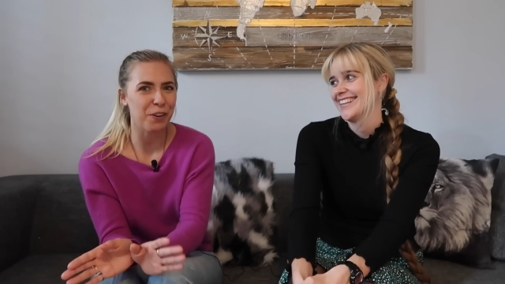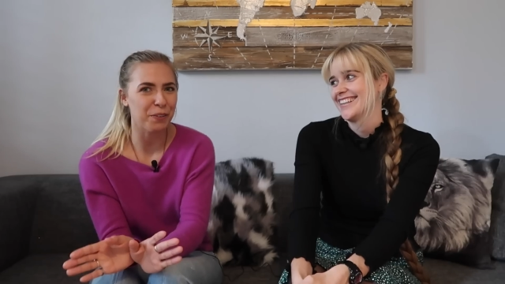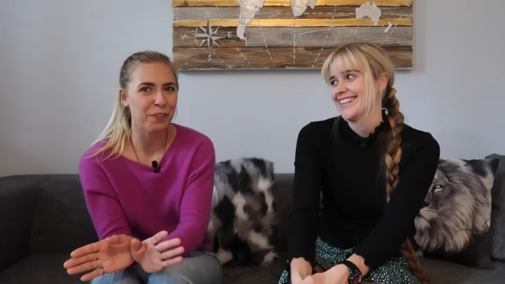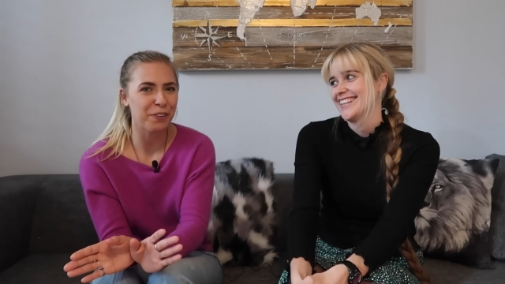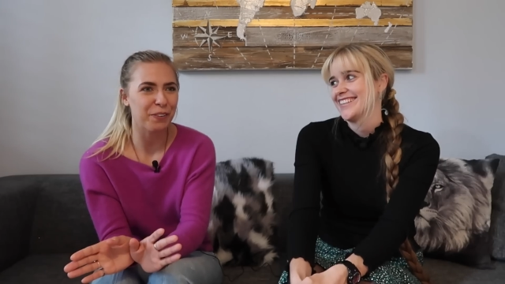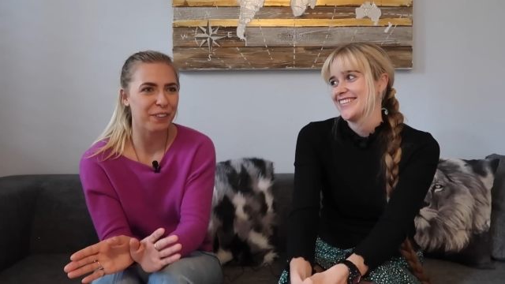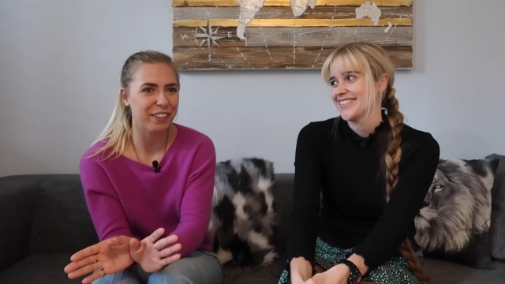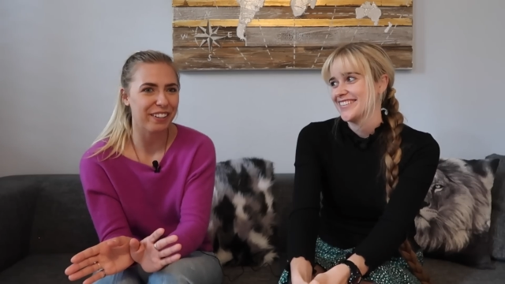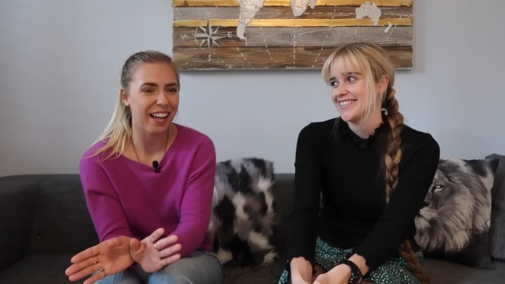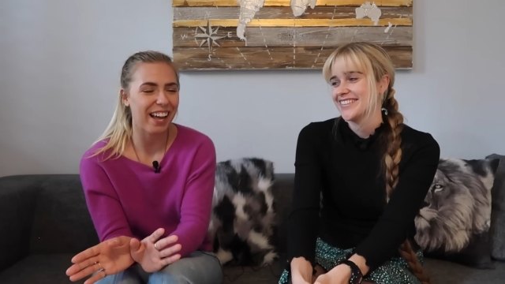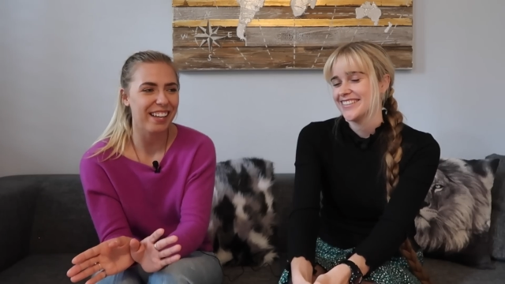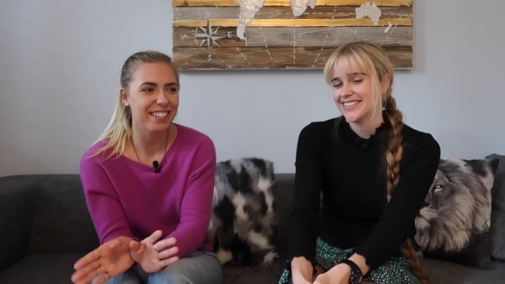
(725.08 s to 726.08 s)
Speaker 1: don't go to
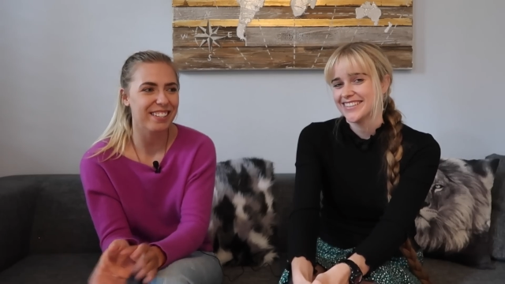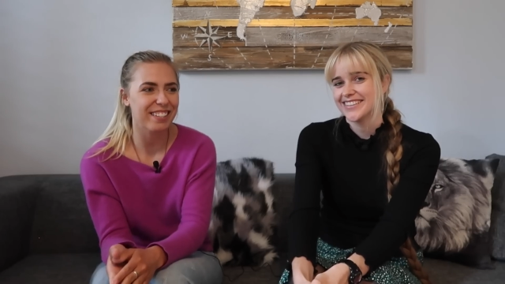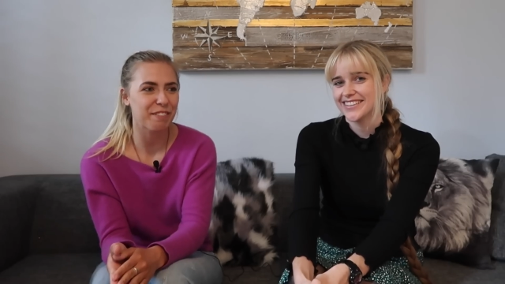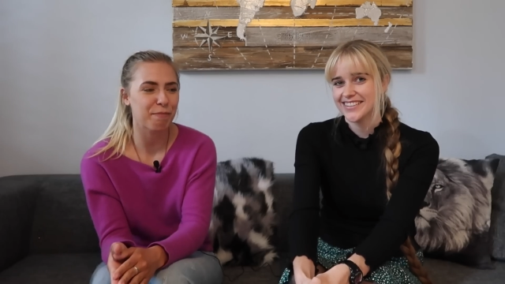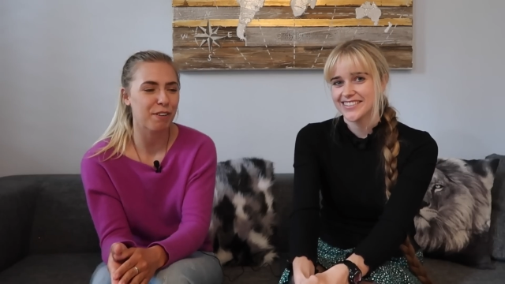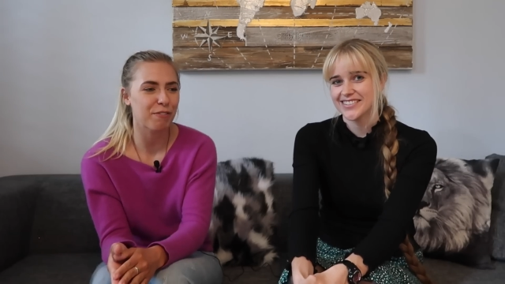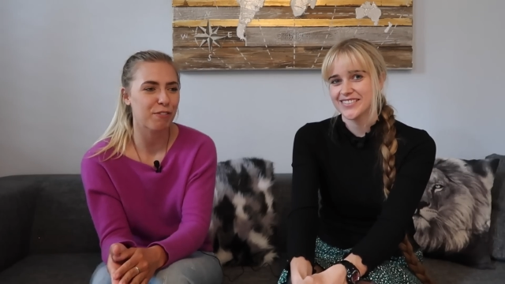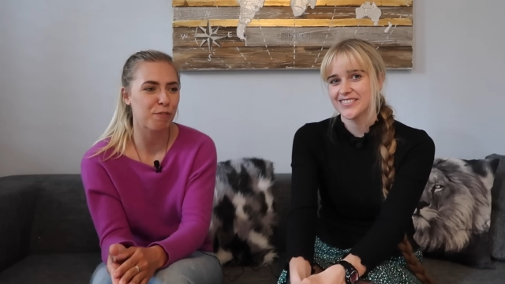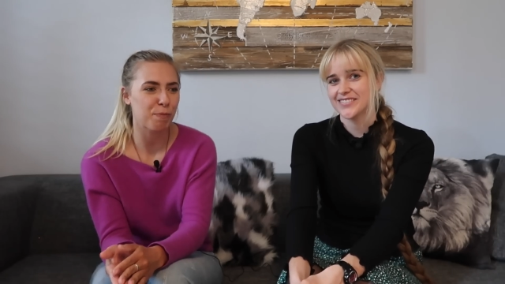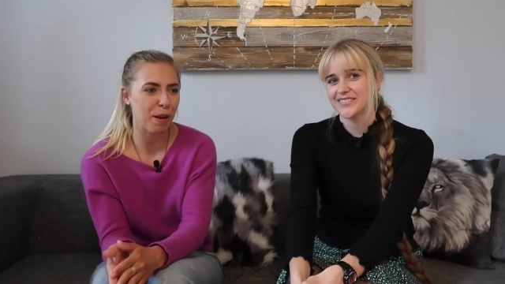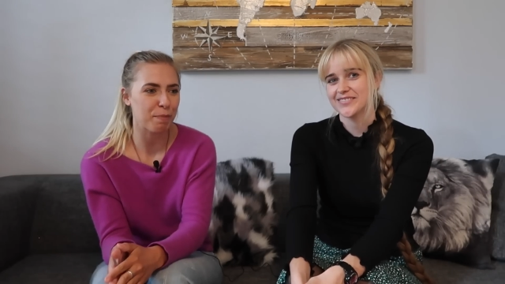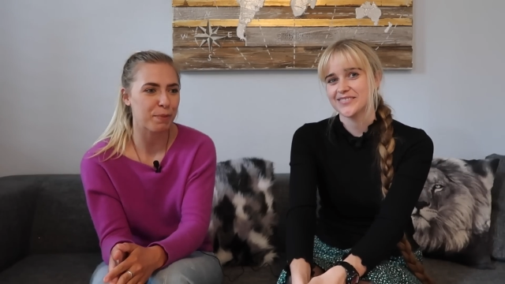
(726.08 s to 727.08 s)
class, but
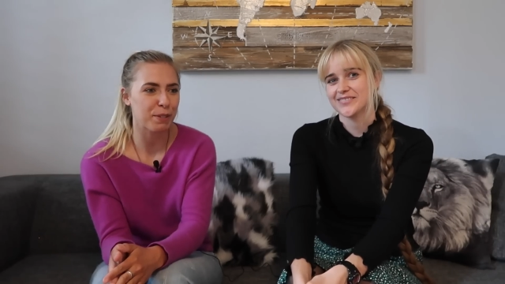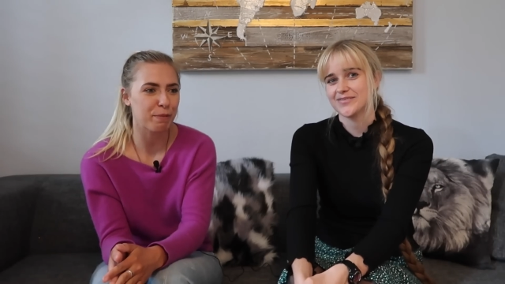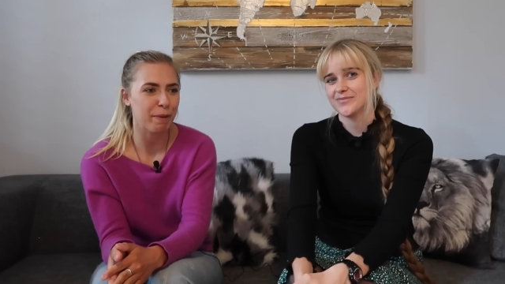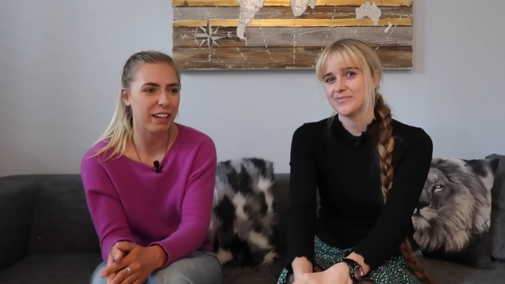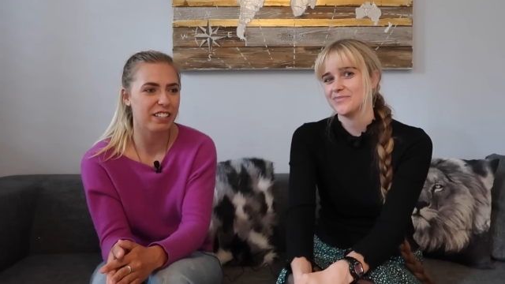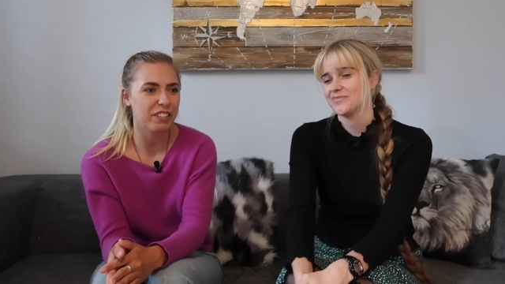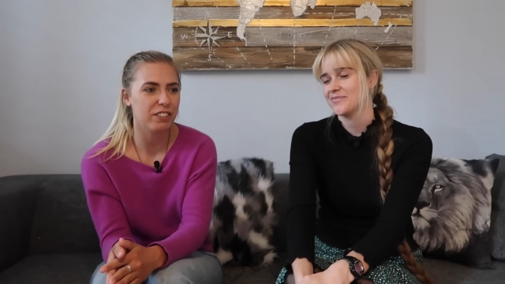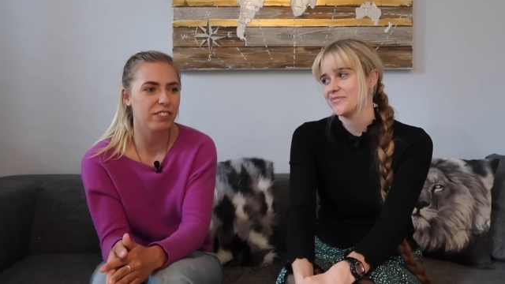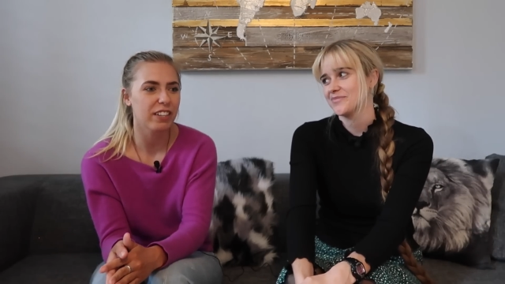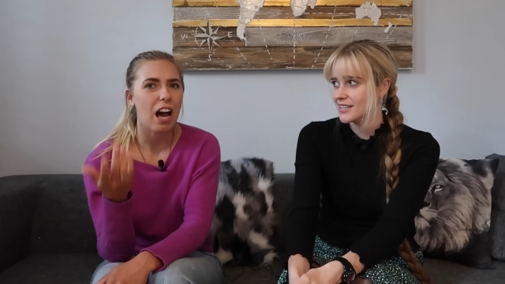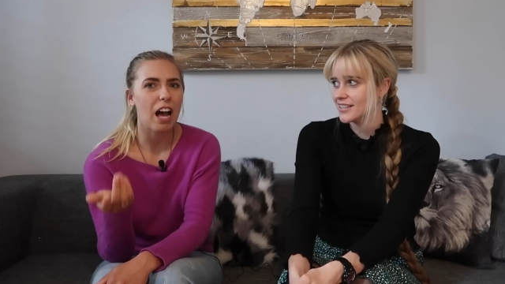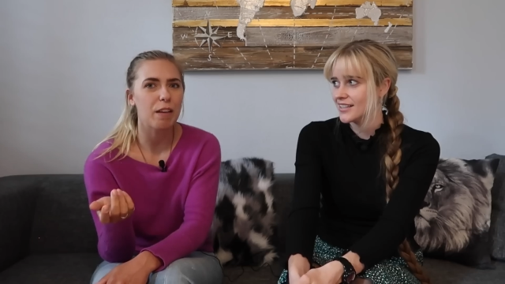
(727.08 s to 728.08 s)
from my
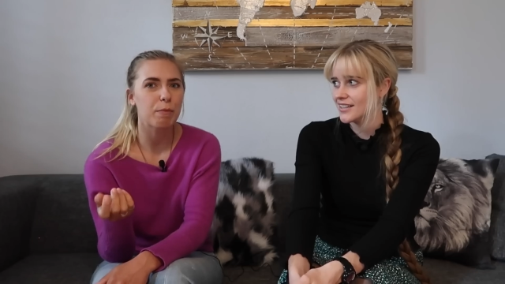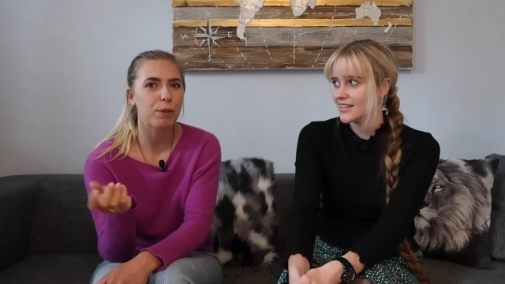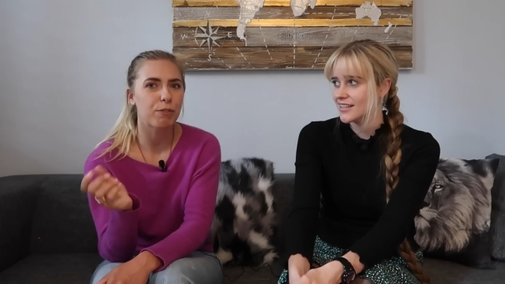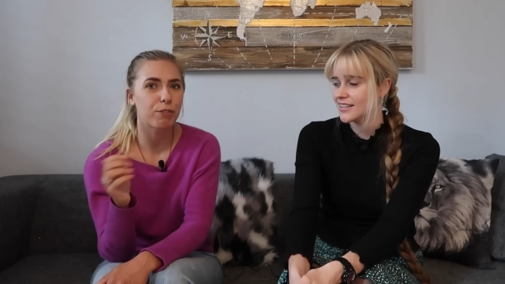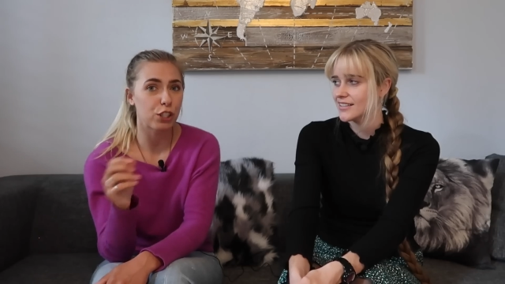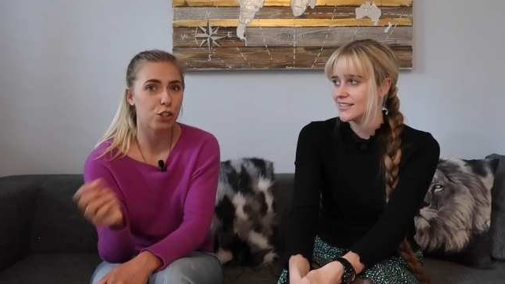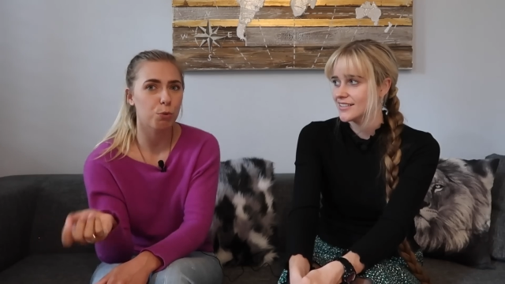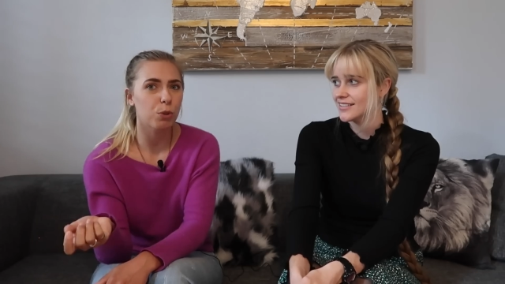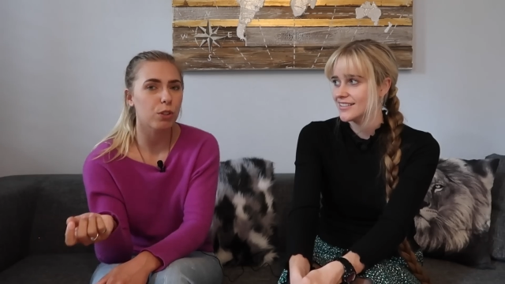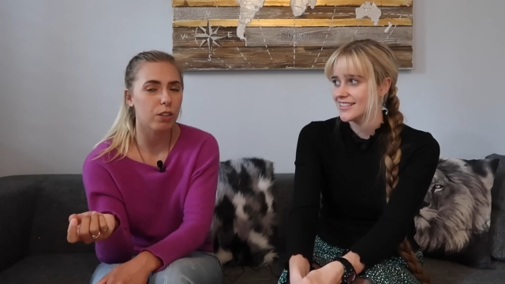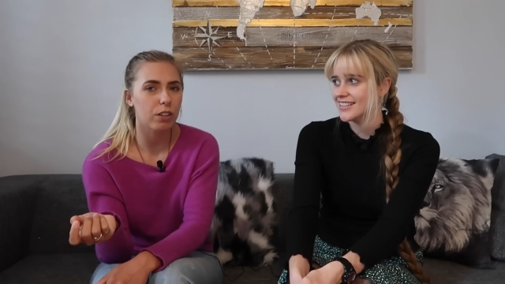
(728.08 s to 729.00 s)
perspective, I'm a visual